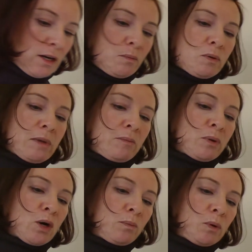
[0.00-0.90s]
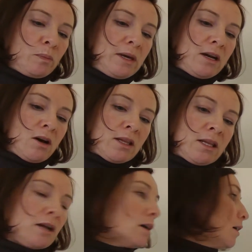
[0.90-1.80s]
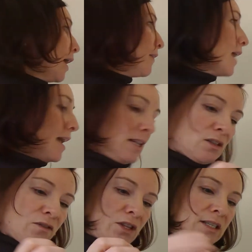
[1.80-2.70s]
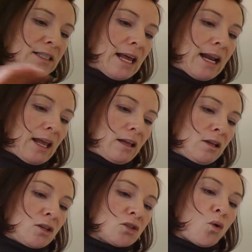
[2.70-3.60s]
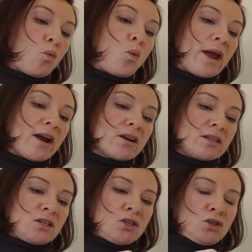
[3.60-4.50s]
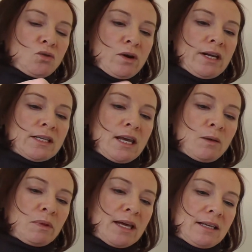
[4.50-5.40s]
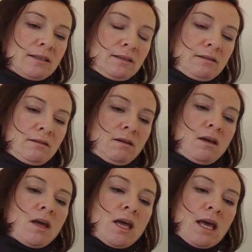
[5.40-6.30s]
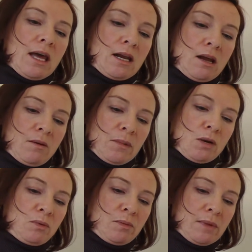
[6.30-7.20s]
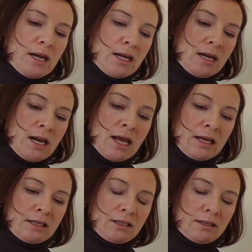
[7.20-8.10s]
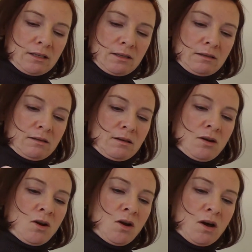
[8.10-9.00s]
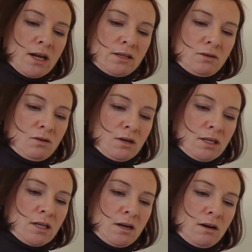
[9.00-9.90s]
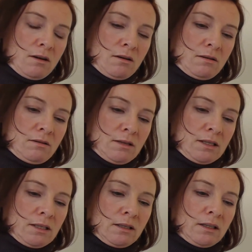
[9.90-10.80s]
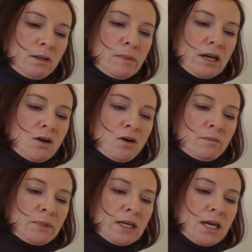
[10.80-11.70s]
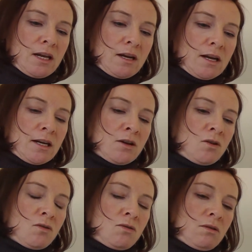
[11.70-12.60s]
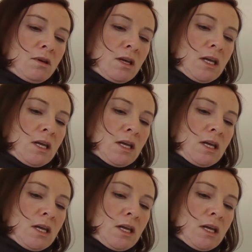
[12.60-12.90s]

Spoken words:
going to put my purple bead on there, and that is for the setting. So where does the story take place? And now I'm going to put my next knot on there. This is a little bit complicated, I know.